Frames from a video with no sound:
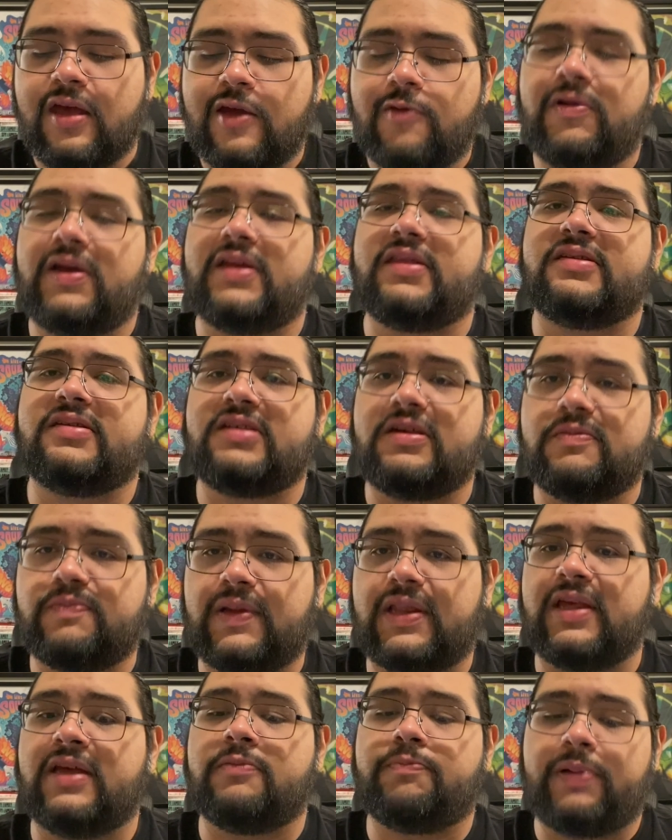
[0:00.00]
We get to see
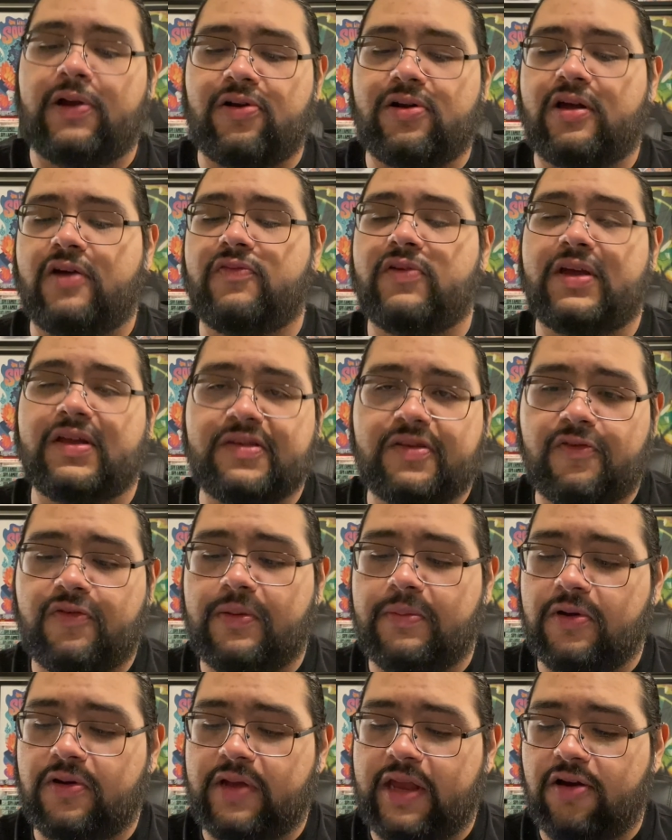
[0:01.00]
Bêlit paired off against a
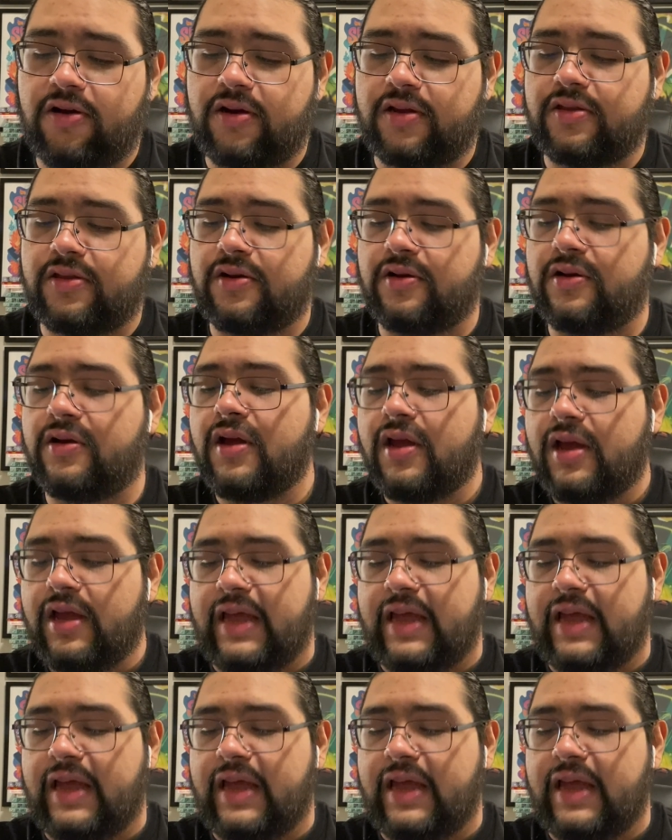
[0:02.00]
female character,